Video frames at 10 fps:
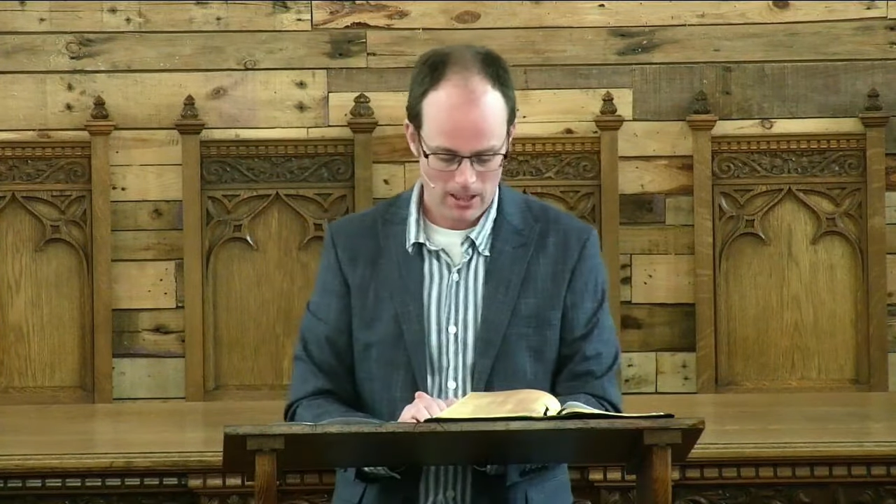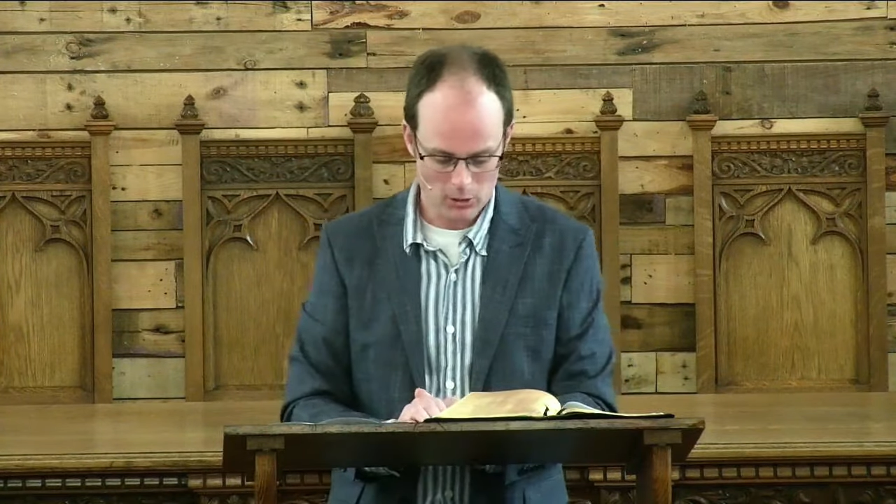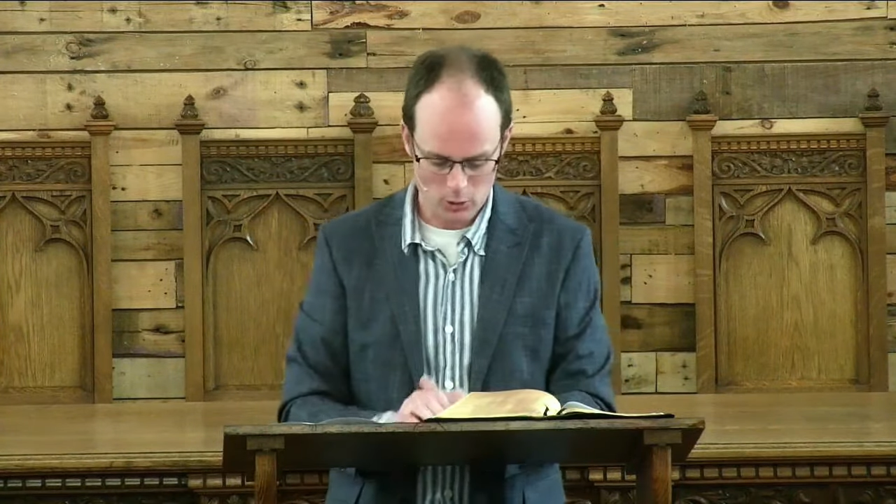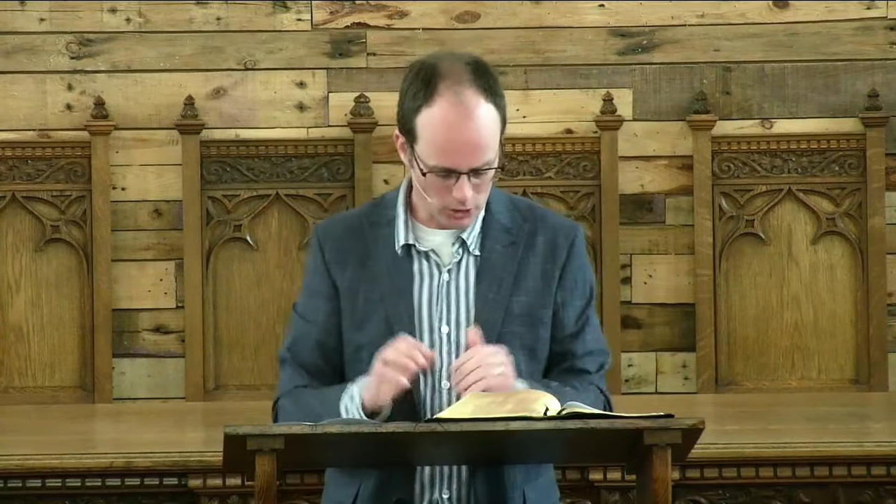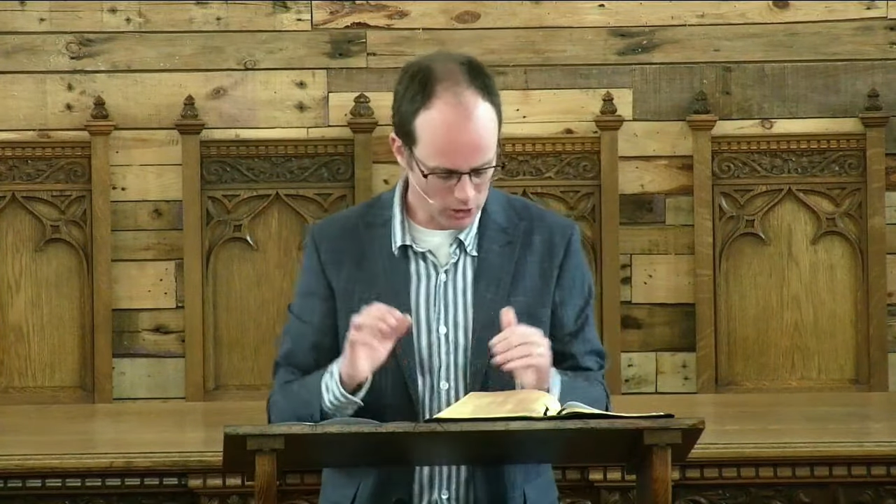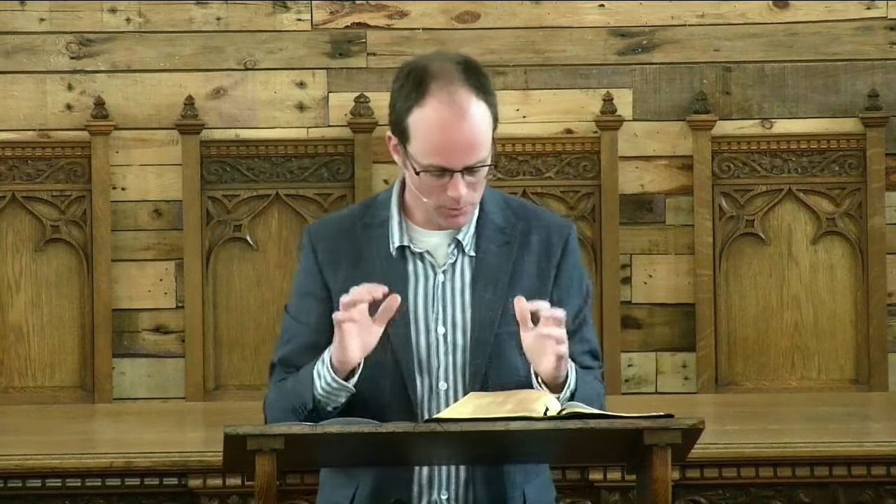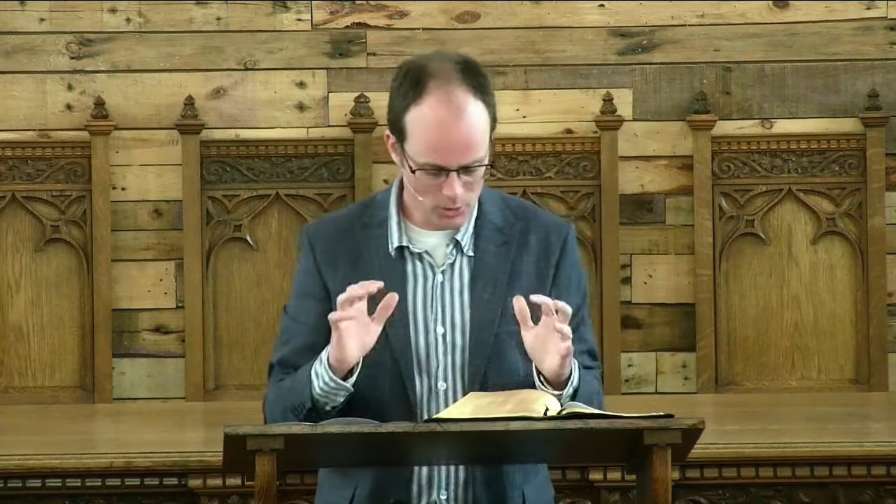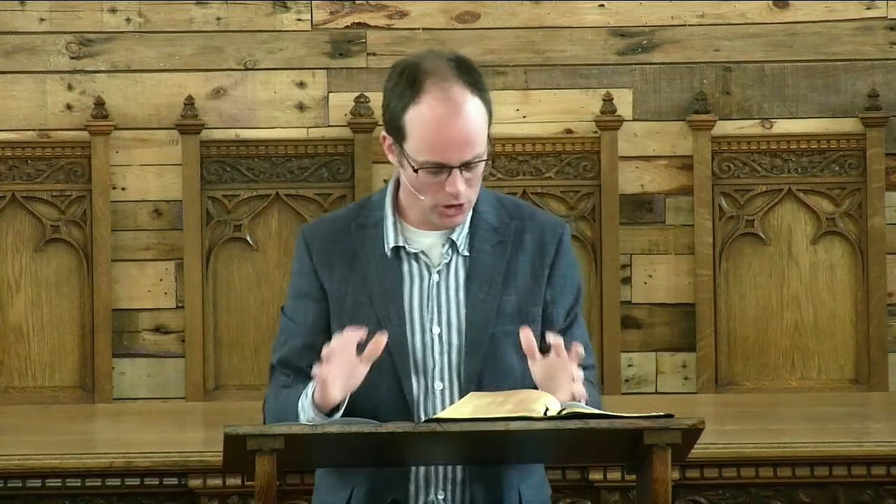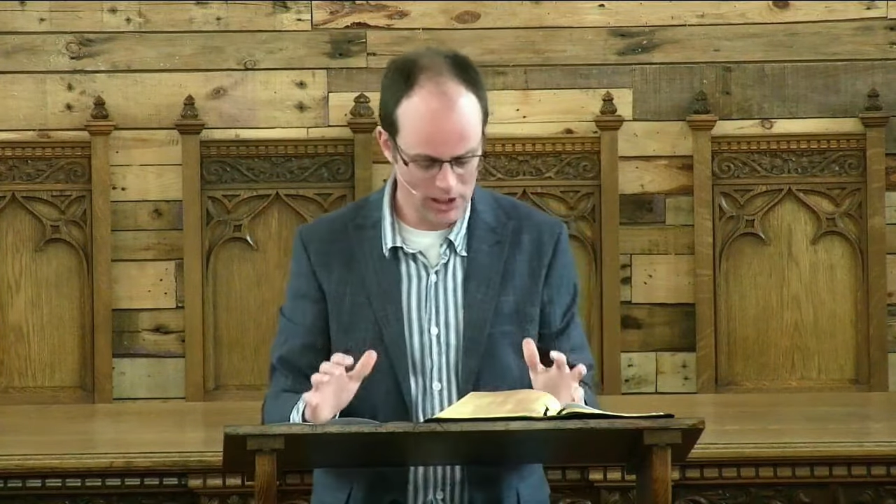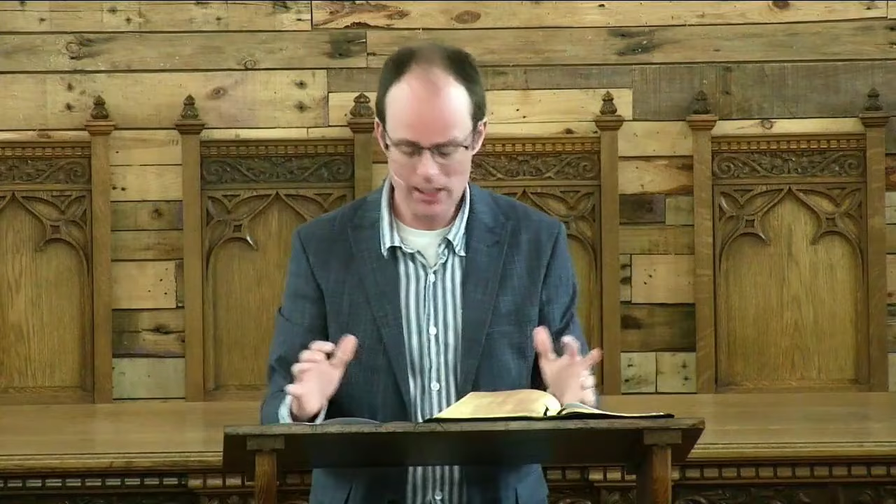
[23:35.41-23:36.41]
He's not
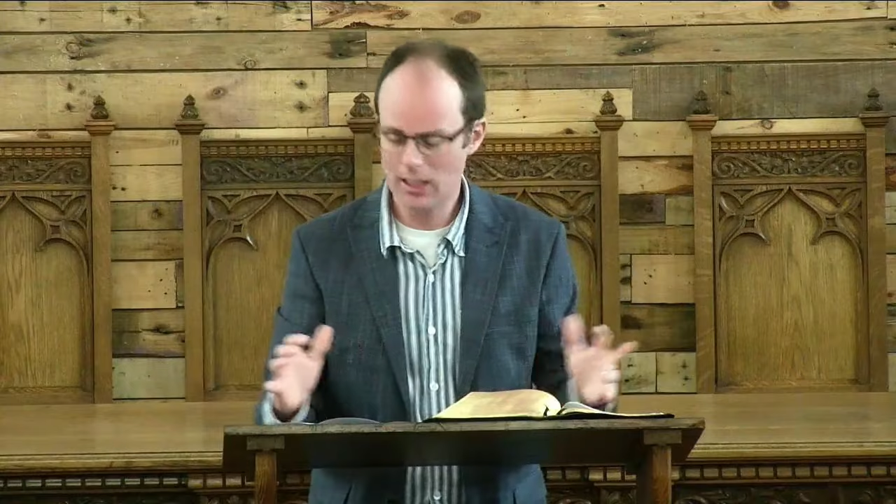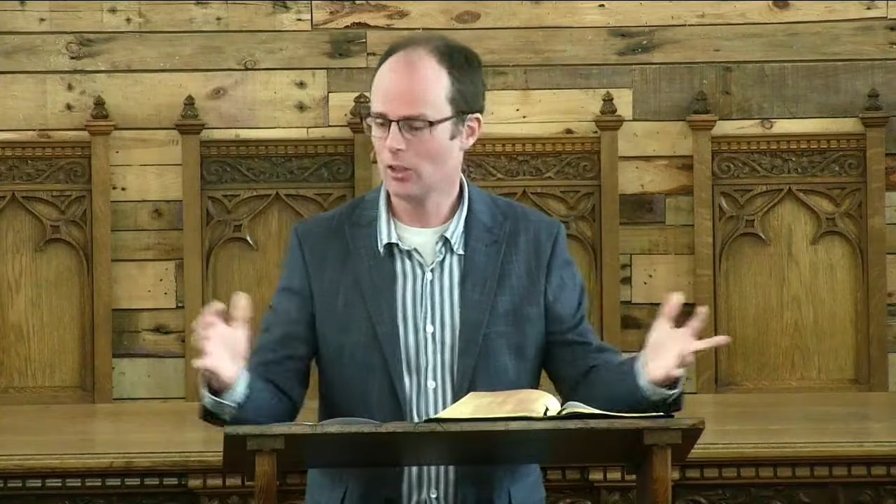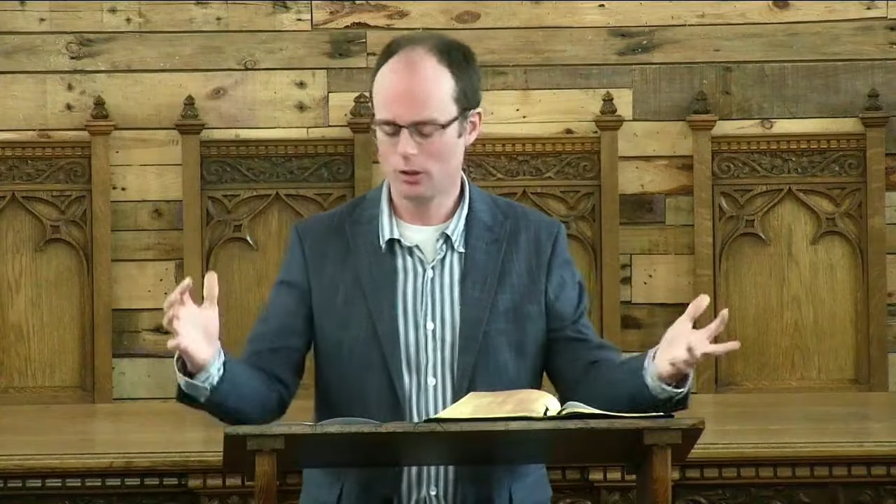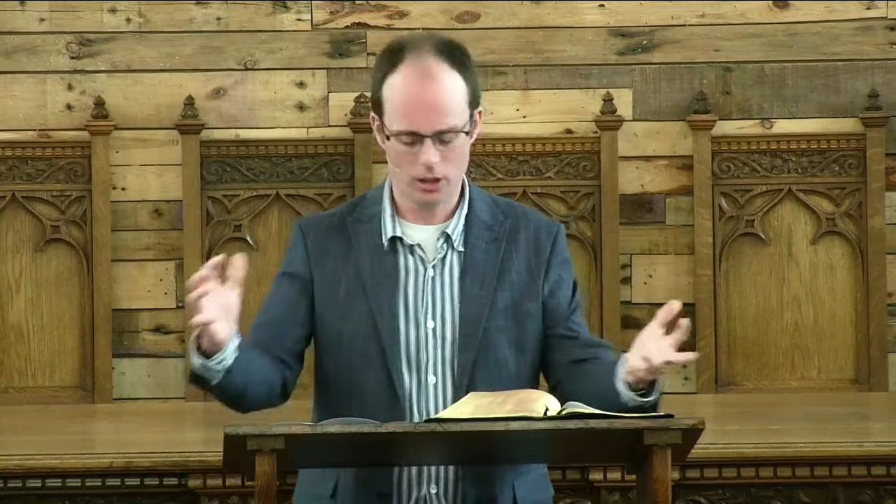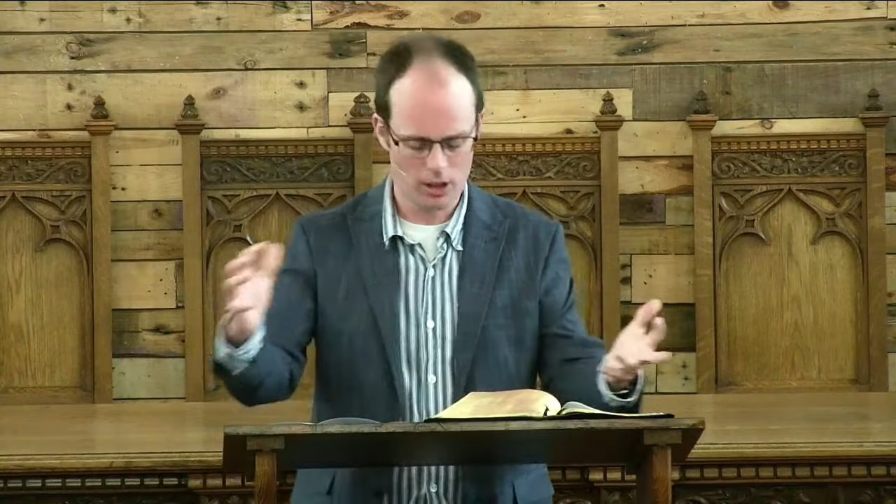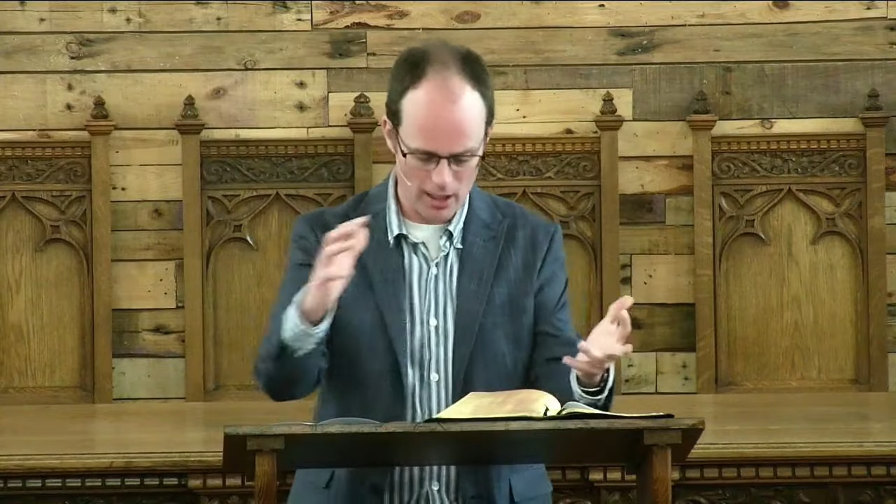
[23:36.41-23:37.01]
some genie you can